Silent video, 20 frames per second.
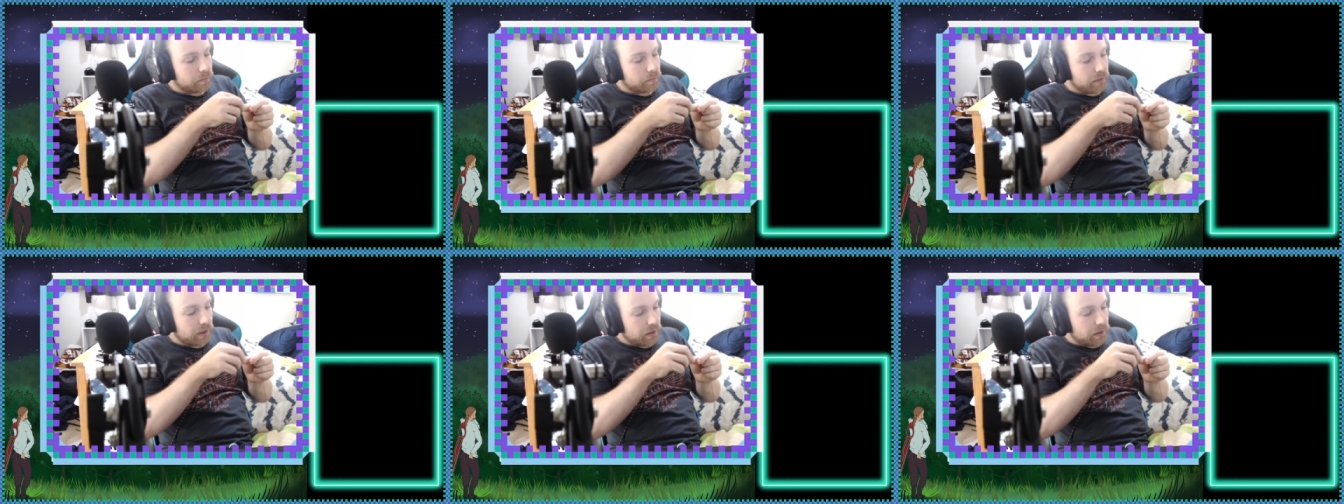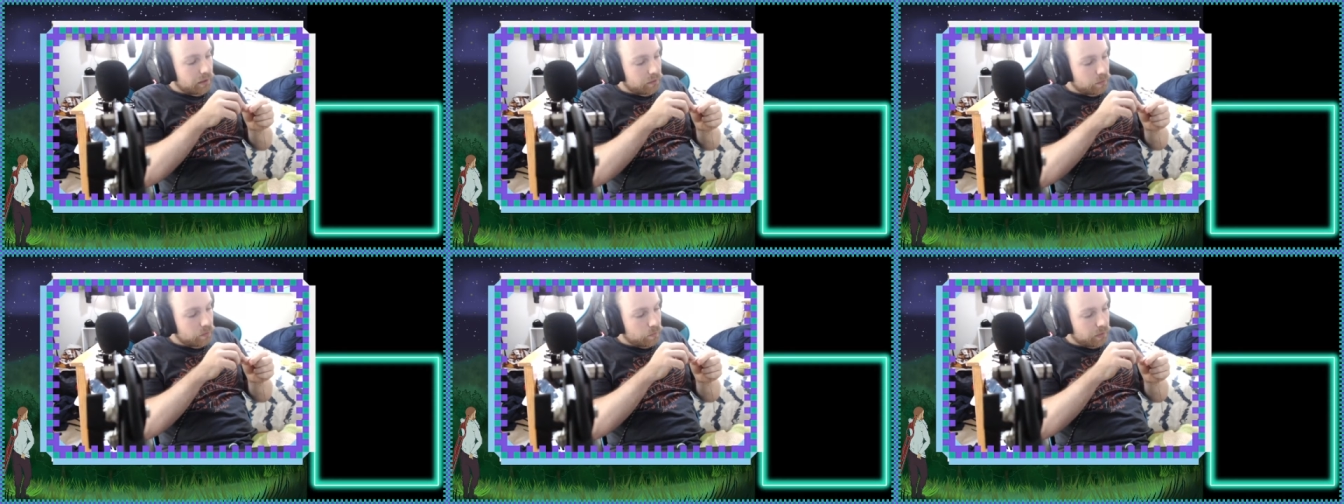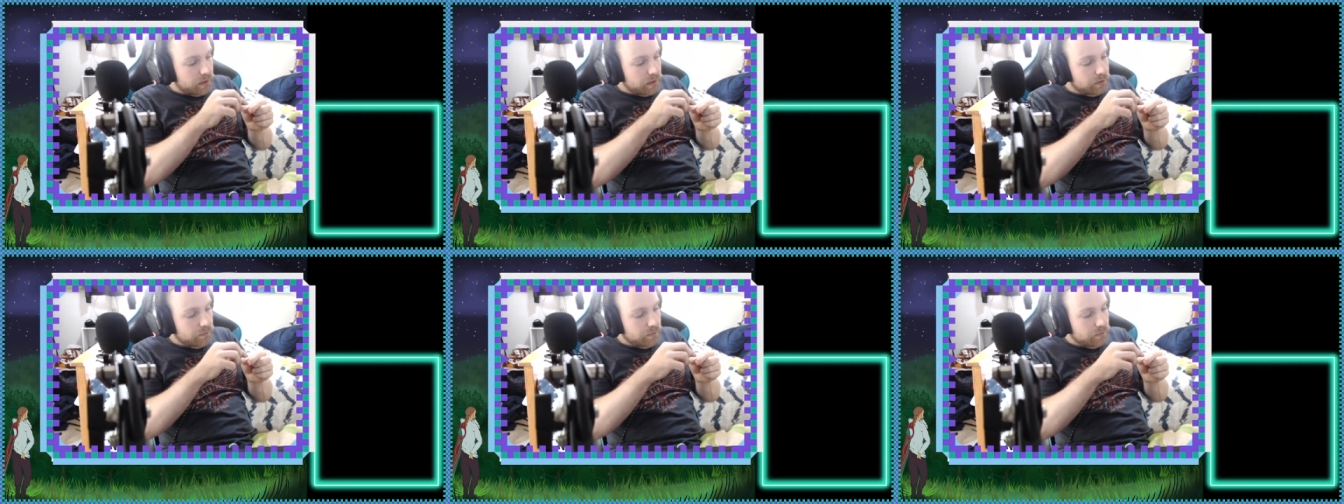And the
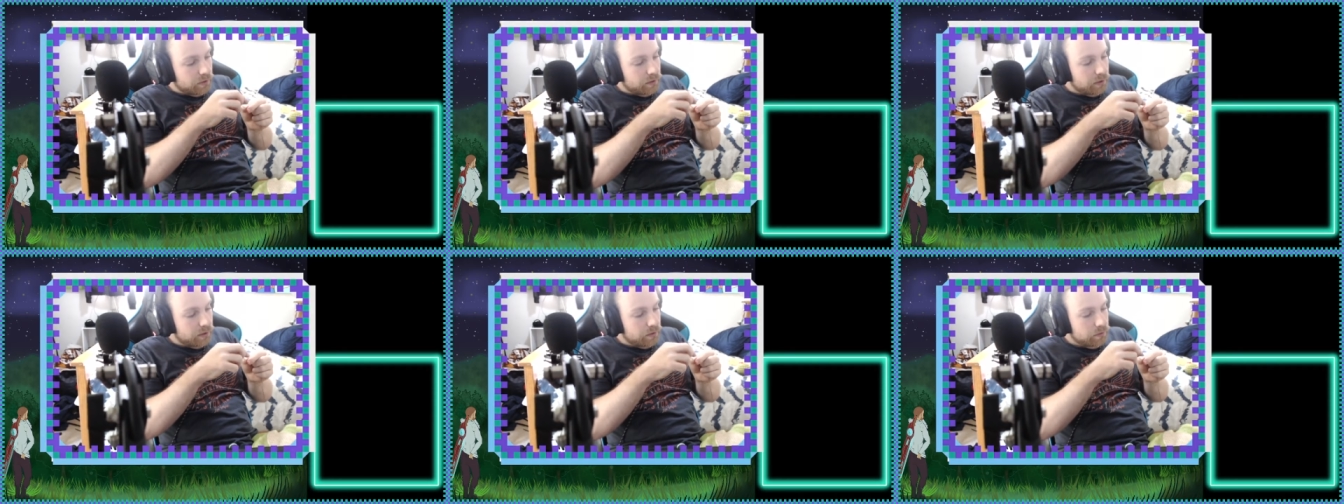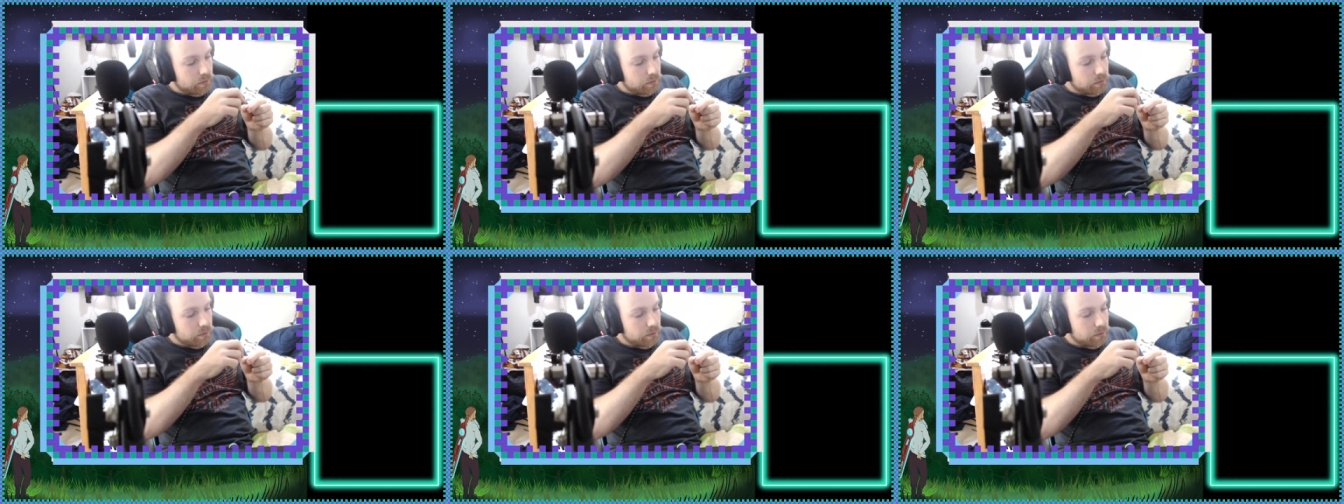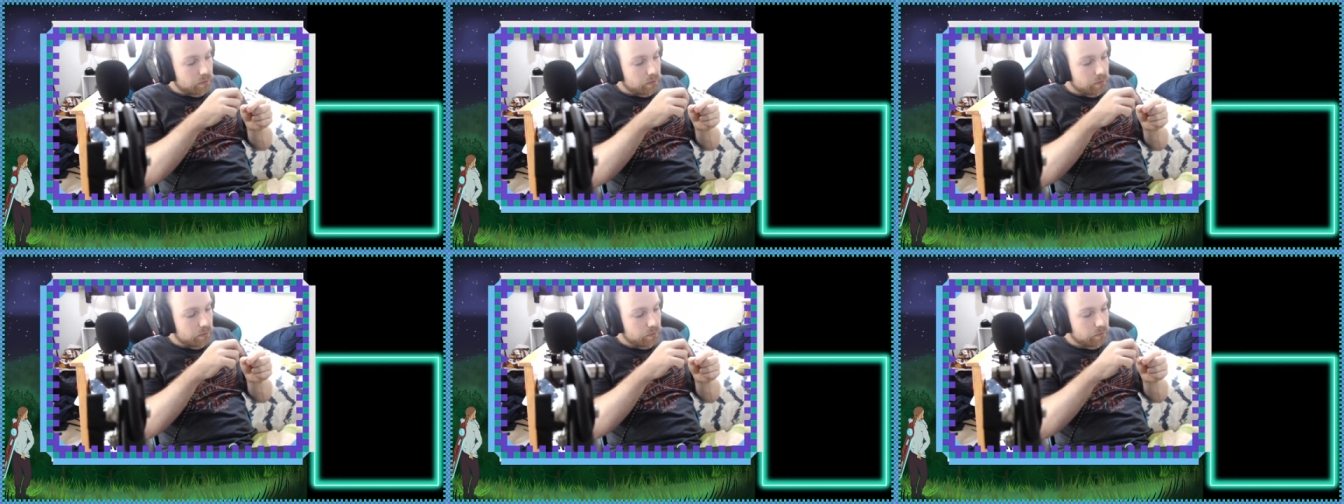weight of the needle
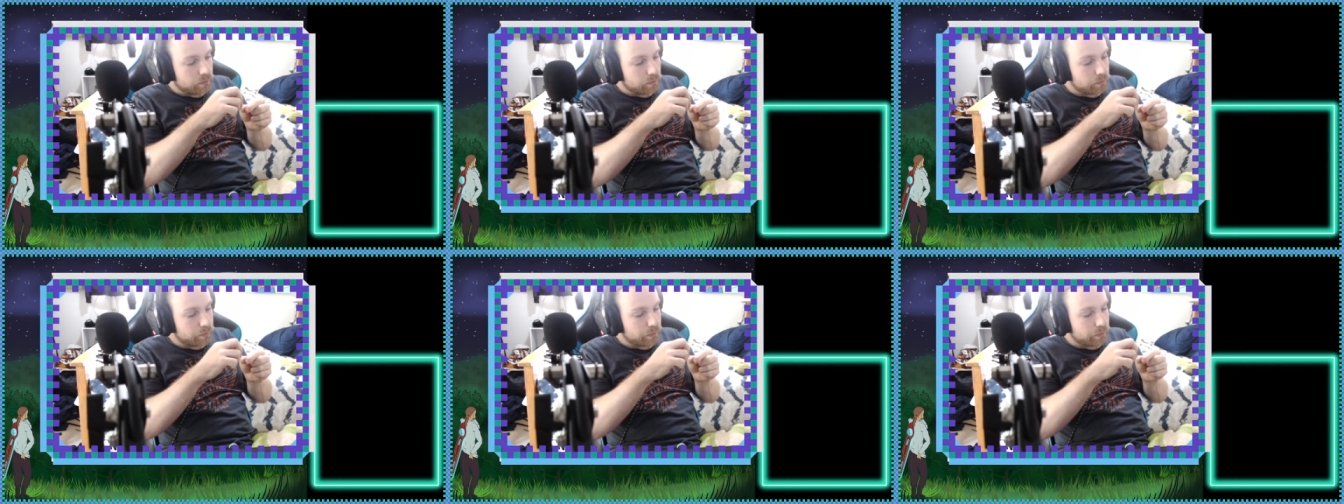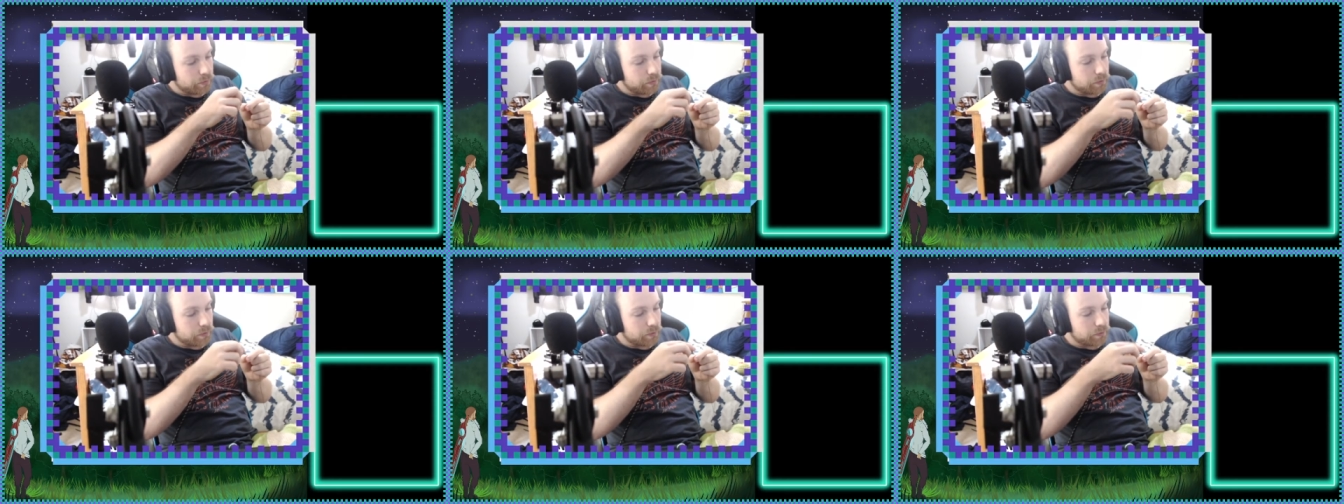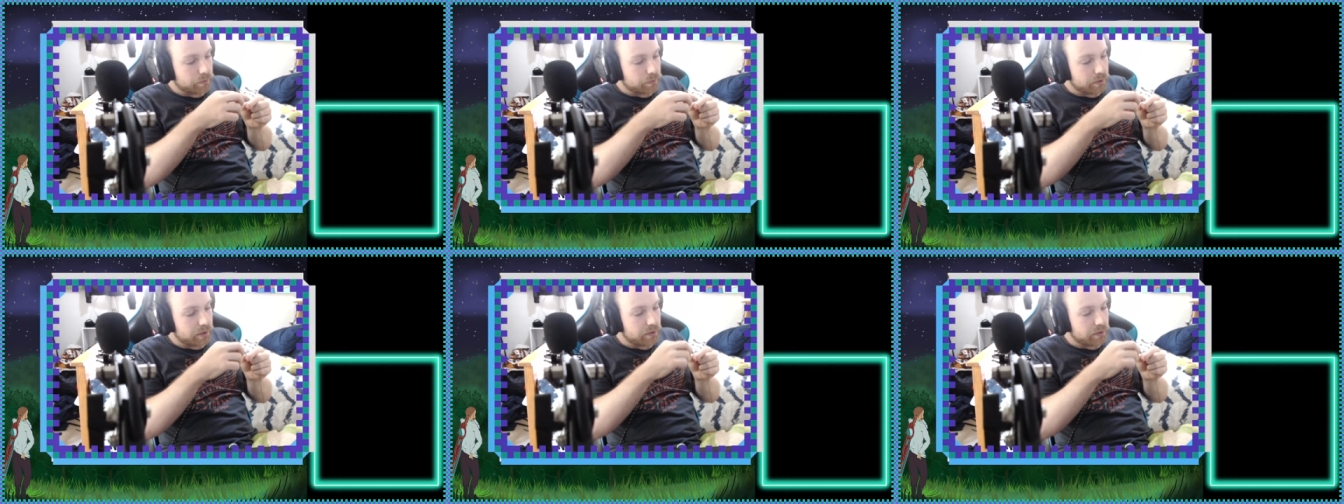will pull the
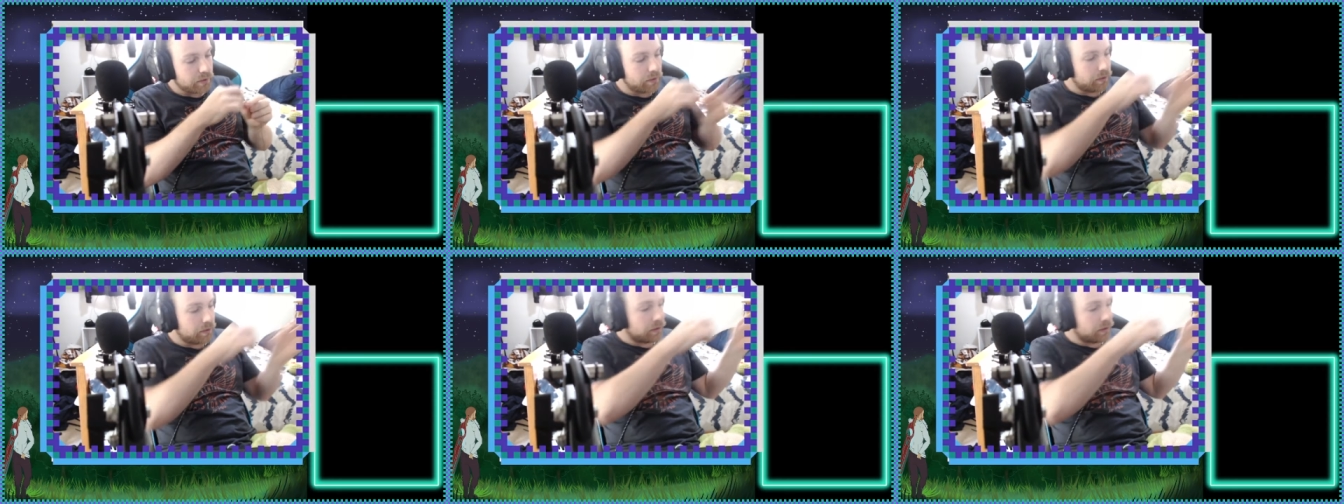thread.